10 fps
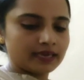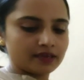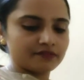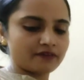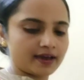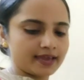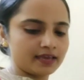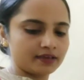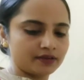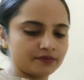
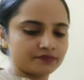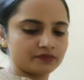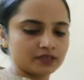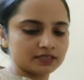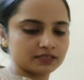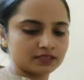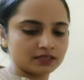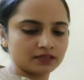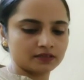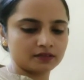If this
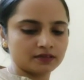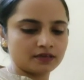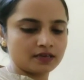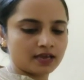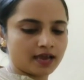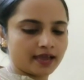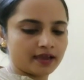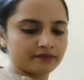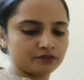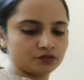I
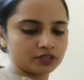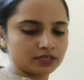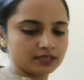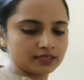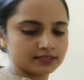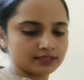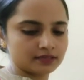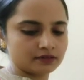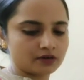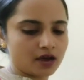have to tell, it's
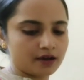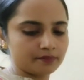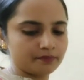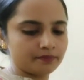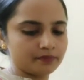Ram